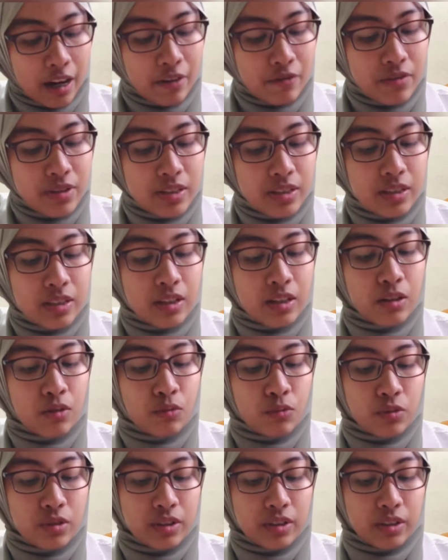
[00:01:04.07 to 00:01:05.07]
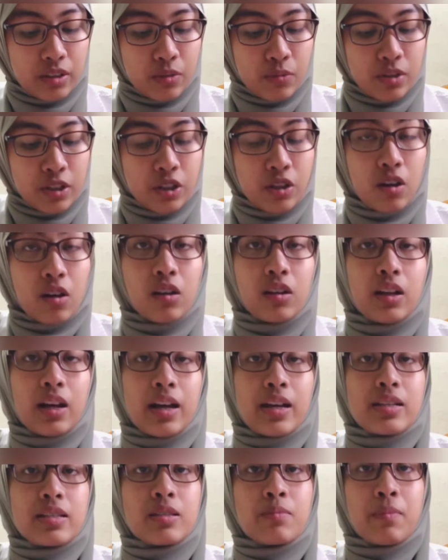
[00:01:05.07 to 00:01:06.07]
covers the root, which called
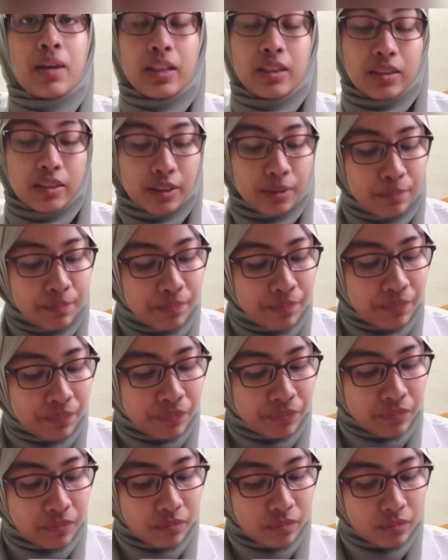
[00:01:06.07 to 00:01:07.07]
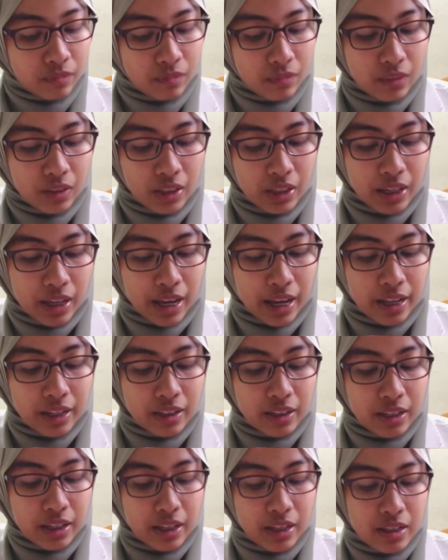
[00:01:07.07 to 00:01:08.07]
as cementum,
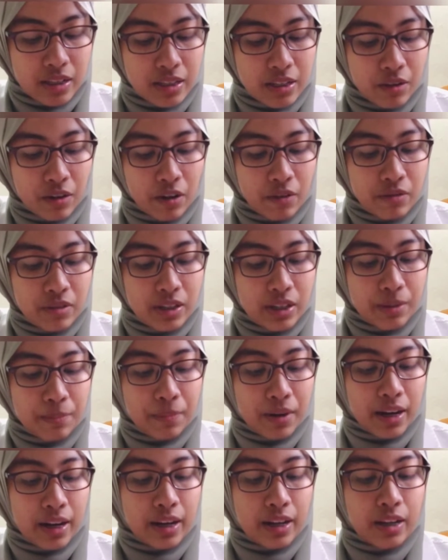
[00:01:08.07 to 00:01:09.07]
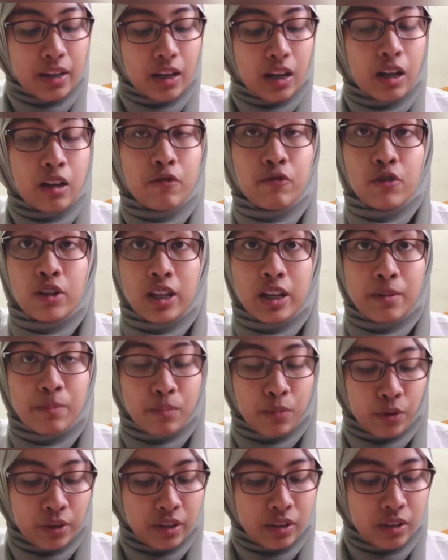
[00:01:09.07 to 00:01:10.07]
and it's surrounded by alveolar
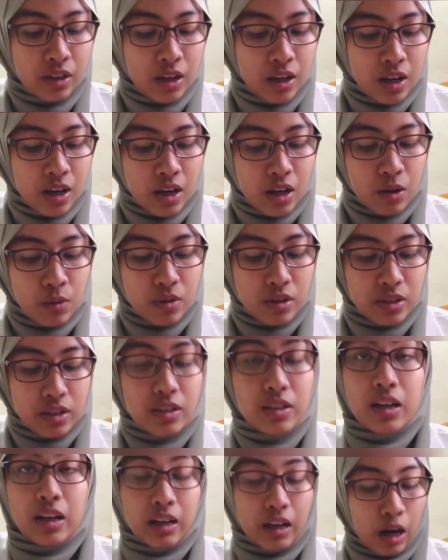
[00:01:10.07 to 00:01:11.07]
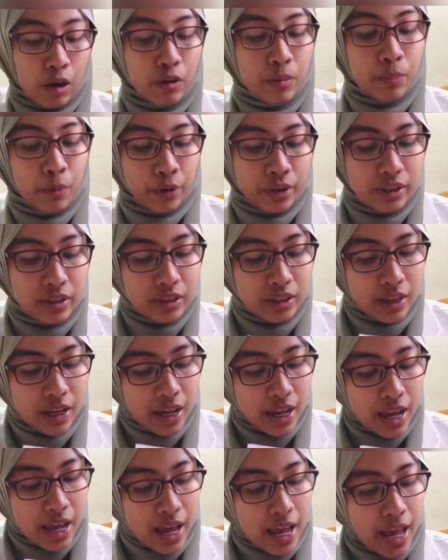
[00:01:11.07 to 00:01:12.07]
bone, which is our bone,
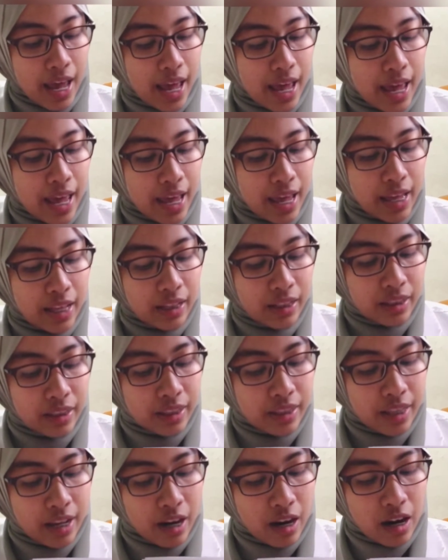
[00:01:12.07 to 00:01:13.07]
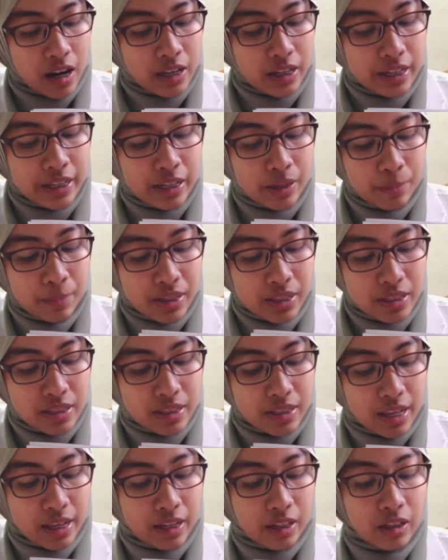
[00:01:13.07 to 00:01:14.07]
and there are ligaments
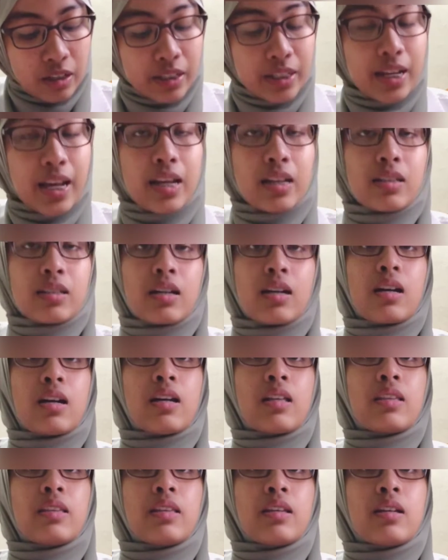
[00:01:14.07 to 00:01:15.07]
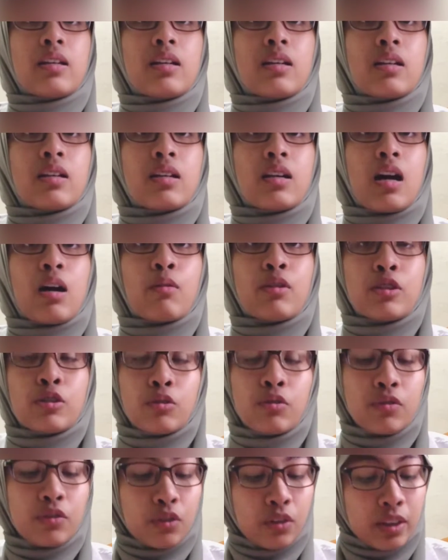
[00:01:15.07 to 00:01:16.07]
that connect our
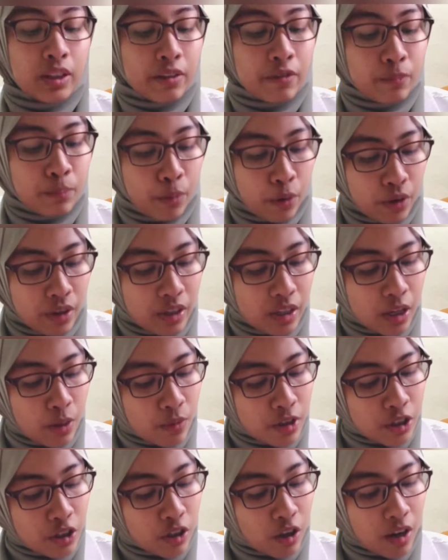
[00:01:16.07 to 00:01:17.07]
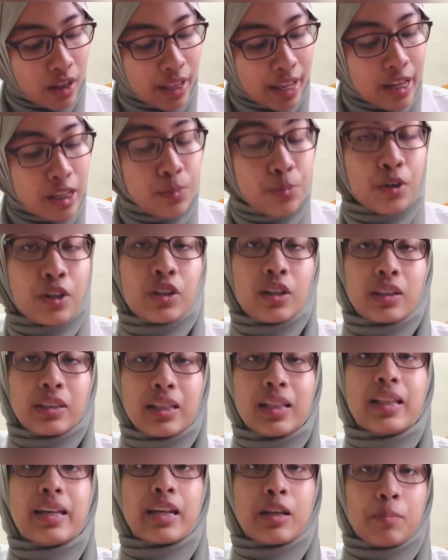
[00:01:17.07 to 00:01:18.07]
tooth to the bone, which called as
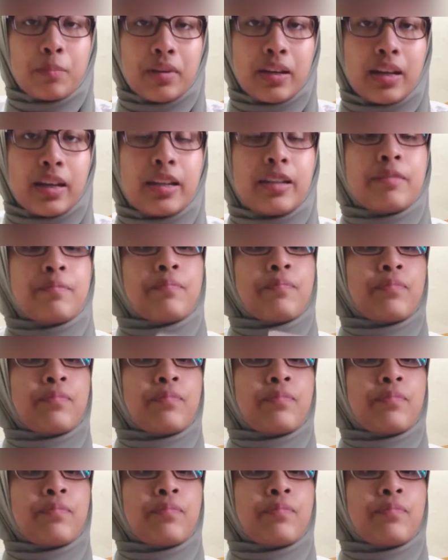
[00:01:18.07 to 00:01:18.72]
periodontal ligament.